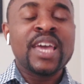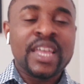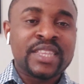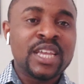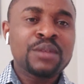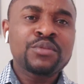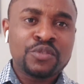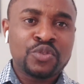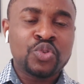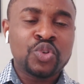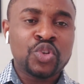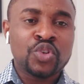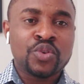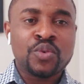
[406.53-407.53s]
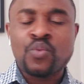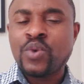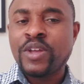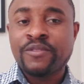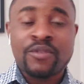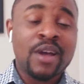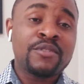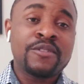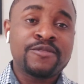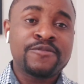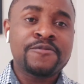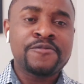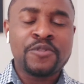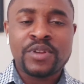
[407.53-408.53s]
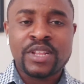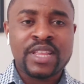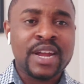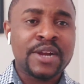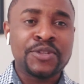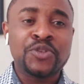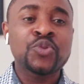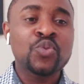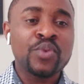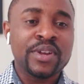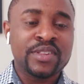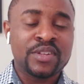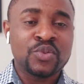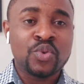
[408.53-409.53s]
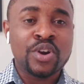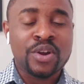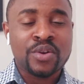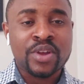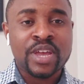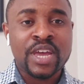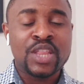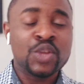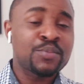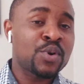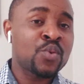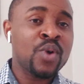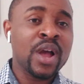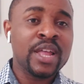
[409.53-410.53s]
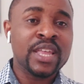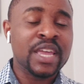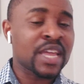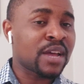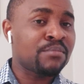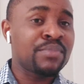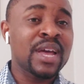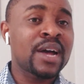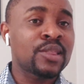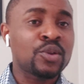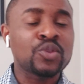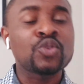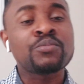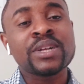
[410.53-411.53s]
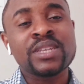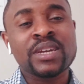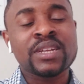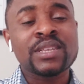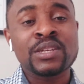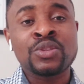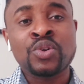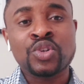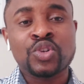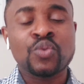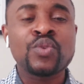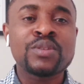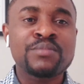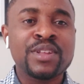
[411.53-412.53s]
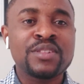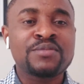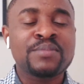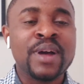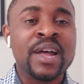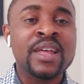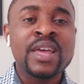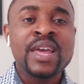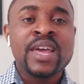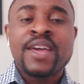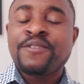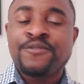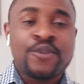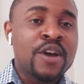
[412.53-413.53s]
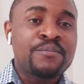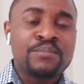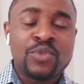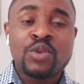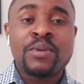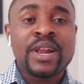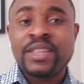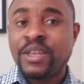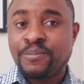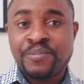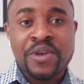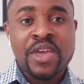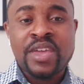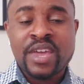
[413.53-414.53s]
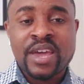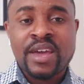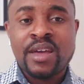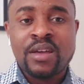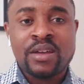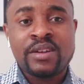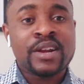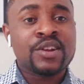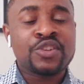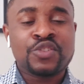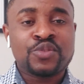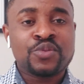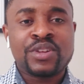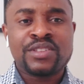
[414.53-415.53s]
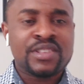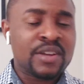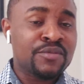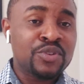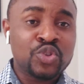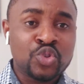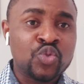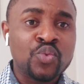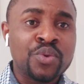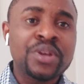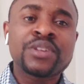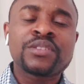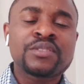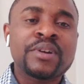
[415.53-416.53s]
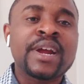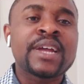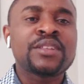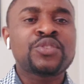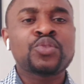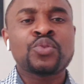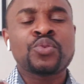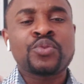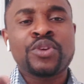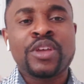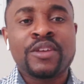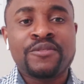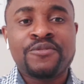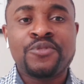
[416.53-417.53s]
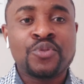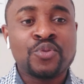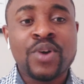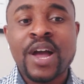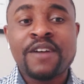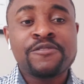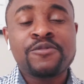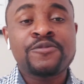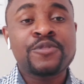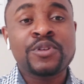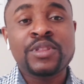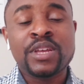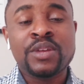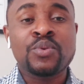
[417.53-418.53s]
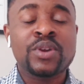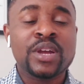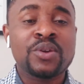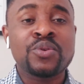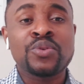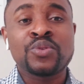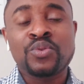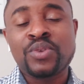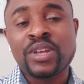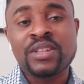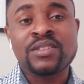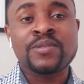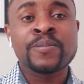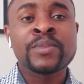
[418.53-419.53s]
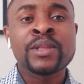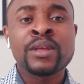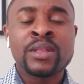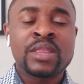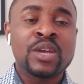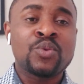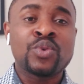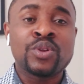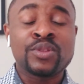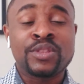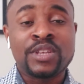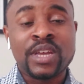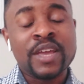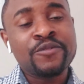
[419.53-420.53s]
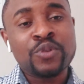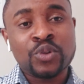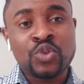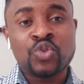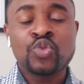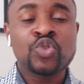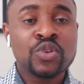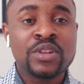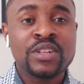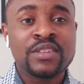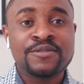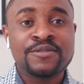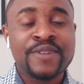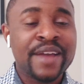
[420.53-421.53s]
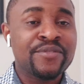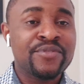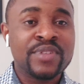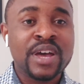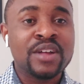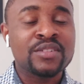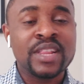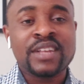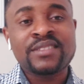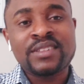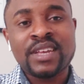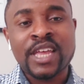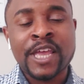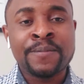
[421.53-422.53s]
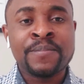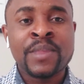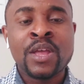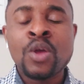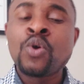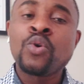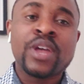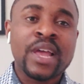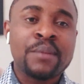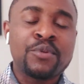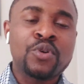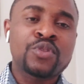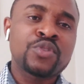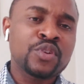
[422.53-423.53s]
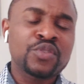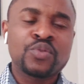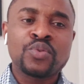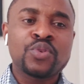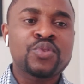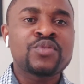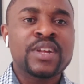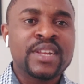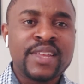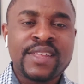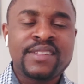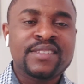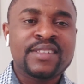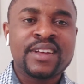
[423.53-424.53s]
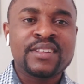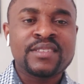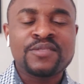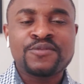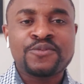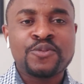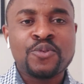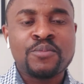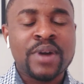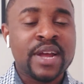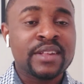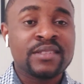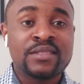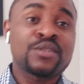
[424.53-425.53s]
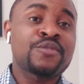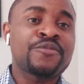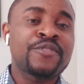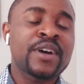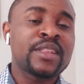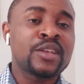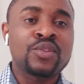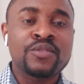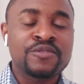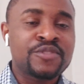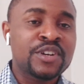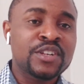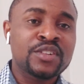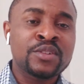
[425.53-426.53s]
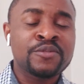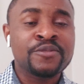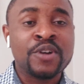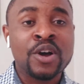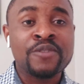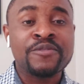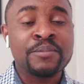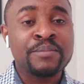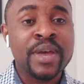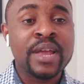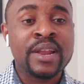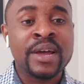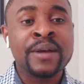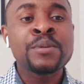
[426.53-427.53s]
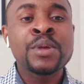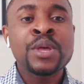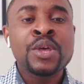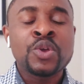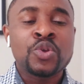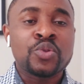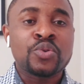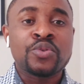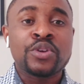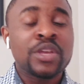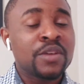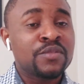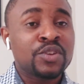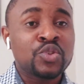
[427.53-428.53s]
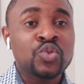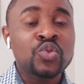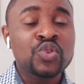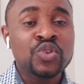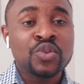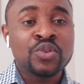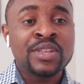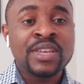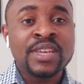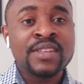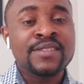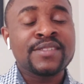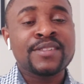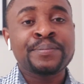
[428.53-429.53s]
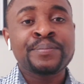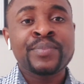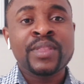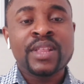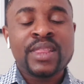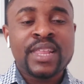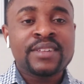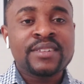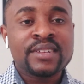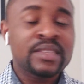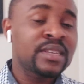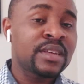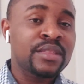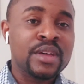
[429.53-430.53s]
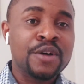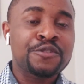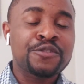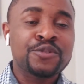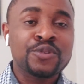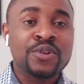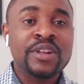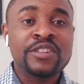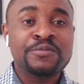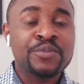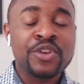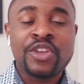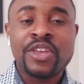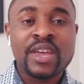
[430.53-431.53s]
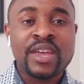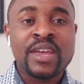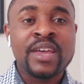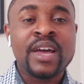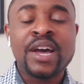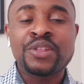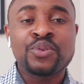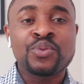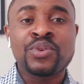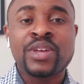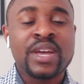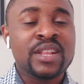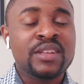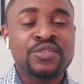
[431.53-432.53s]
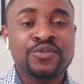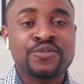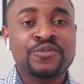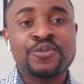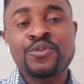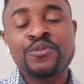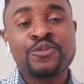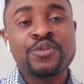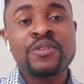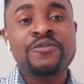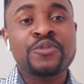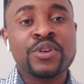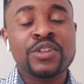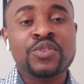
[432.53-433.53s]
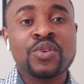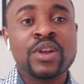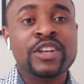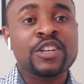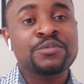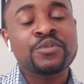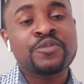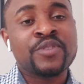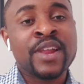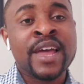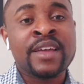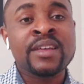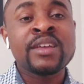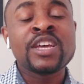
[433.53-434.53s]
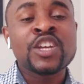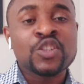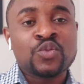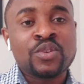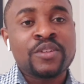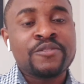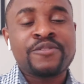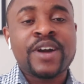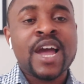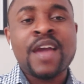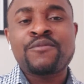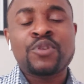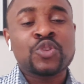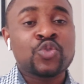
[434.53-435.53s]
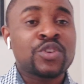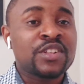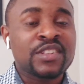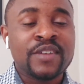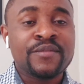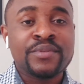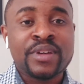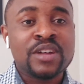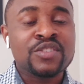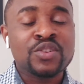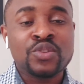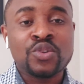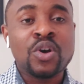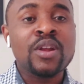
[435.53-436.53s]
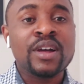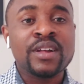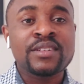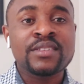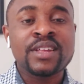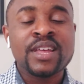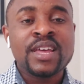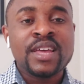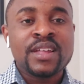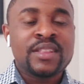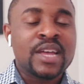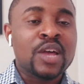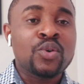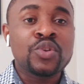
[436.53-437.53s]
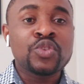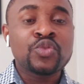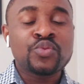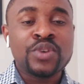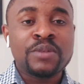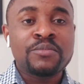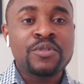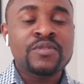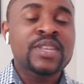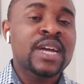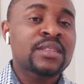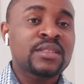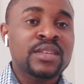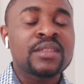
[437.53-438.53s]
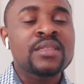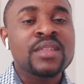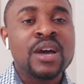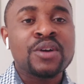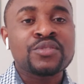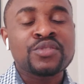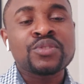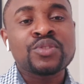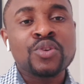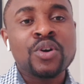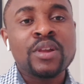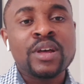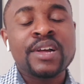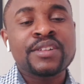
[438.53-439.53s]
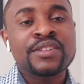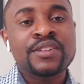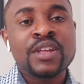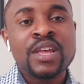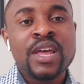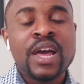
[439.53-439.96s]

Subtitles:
in terms of tuition, if you have a full funding, there are two ways it works. Okay, number one, it can be an automatic deduction, which means that for normally they pay here graduate students every 2 weeks, right? So if you have full funding, what they're going to do is they would, if your tuition 5,000, let's say, okay, I'm just going to use an instance for myself at the university for Alphabeta, you know, if the tuition is, let's say, $10,000 per year and you get this fully funded scholarship of like $25,000 or $27,000, they're going to remove that $10,000,